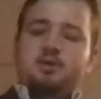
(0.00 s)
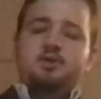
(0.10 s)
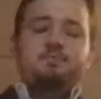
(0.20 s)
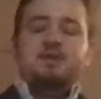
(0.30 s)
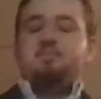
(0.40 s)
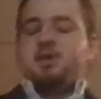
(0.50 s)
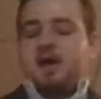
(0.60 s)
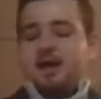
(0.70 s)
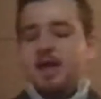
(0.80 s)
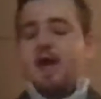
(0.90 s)
Just be
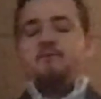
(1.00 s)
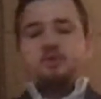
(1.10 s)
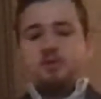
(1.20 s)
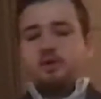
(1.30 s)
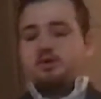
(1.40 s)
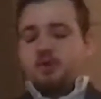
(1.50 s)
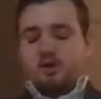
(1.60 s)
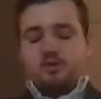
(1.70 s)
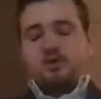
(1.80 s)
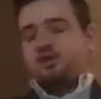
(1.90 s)
polite everywhere you
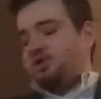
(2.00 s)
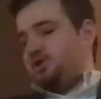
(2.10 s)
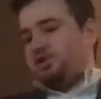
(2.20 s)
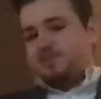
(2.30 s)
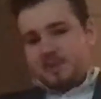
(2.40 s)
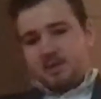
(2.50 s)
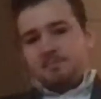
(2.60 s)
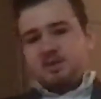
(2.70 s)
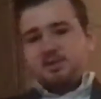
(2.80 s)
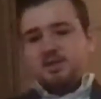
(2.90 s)
go. This shouldn't just be in a
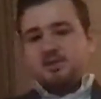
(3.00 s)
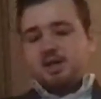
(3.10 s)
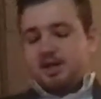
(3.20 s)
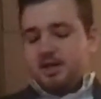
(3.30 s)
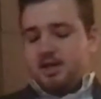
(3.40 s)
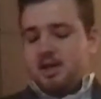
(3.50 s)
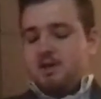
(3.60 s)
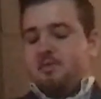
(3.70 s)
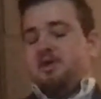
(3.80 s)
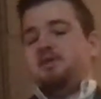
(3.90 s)
business setting,
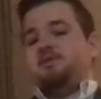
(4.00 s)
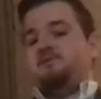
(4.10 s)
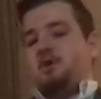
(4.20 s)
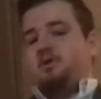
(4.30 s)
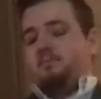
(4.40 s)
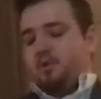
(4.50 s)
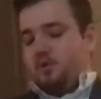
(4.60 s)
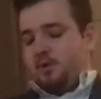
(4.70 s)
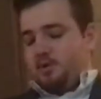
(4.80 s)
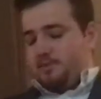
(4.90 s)
but it is very
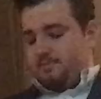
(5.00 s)
important.